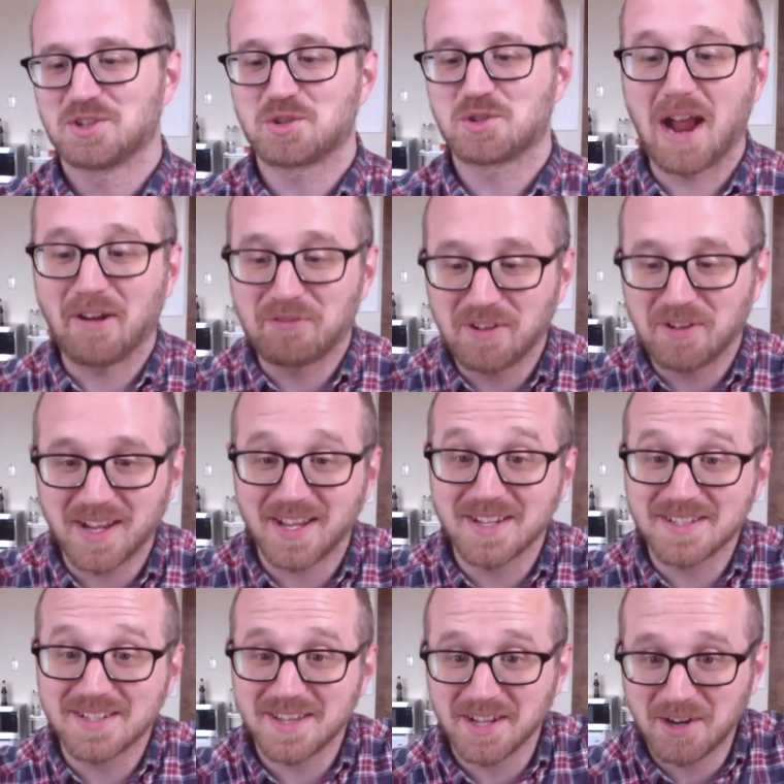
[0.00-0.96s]
Traffic
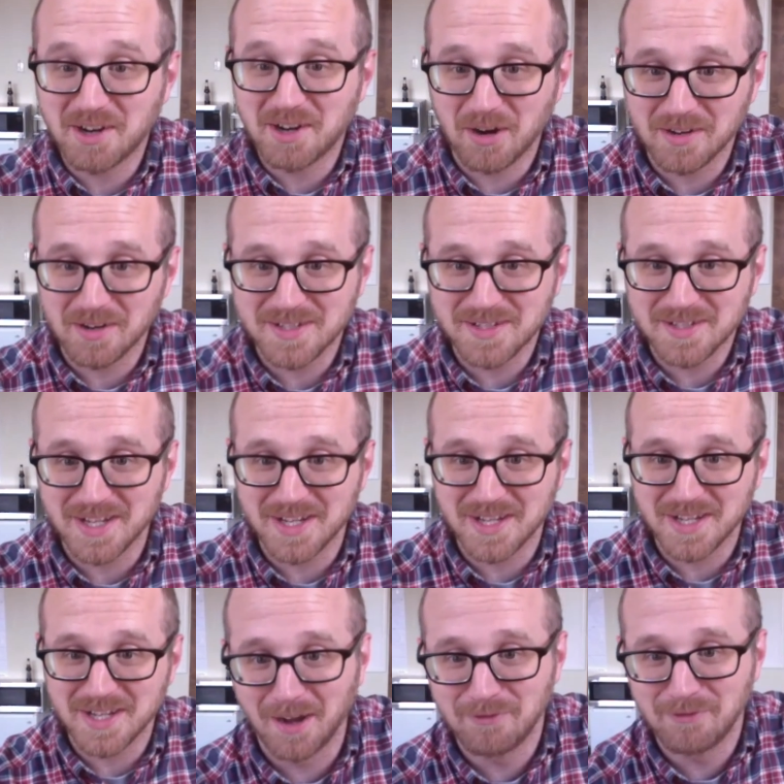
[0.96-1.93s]
is the
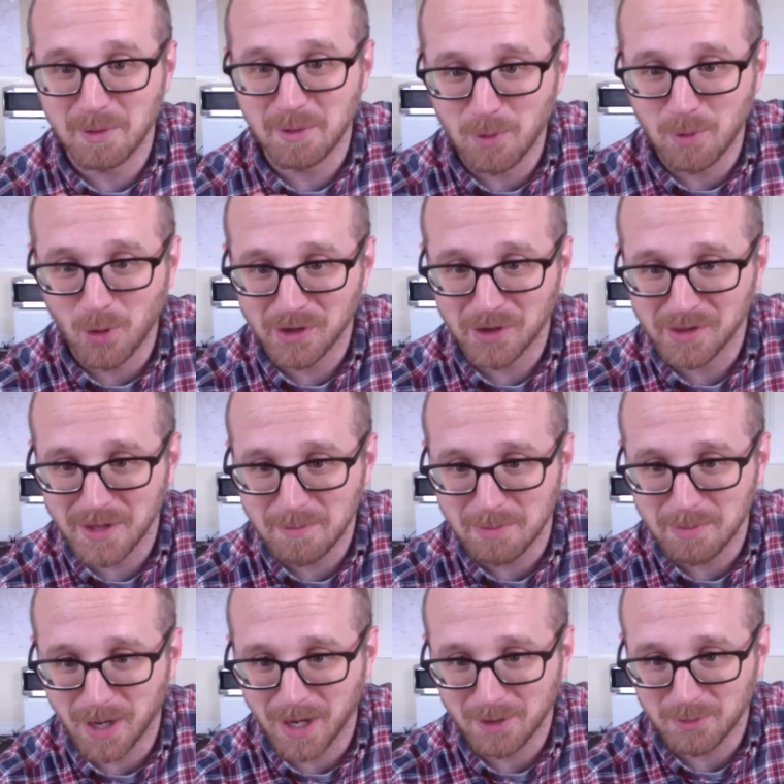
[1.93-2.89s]
currency of the morally
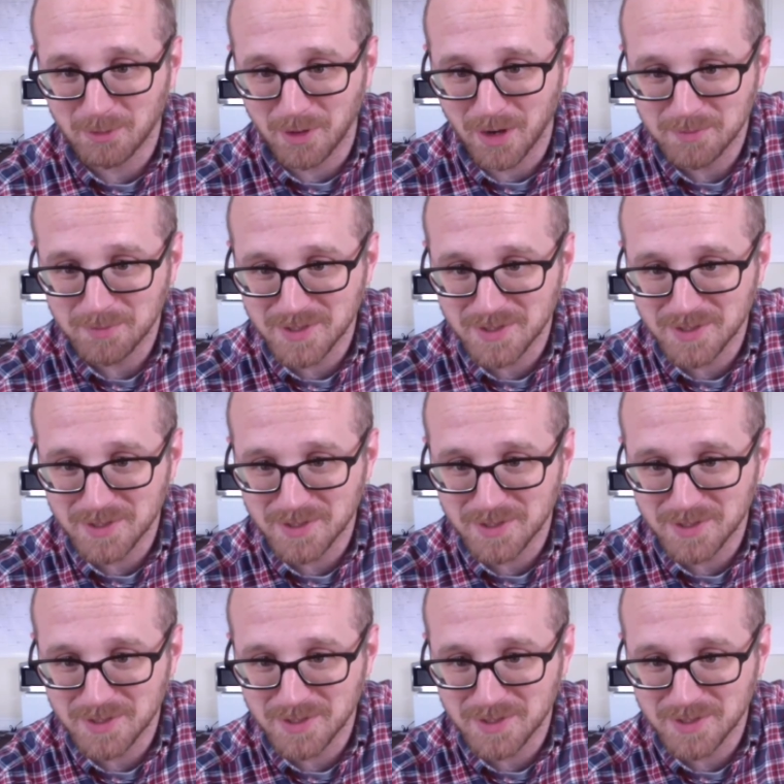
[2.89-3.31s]
bankrupt.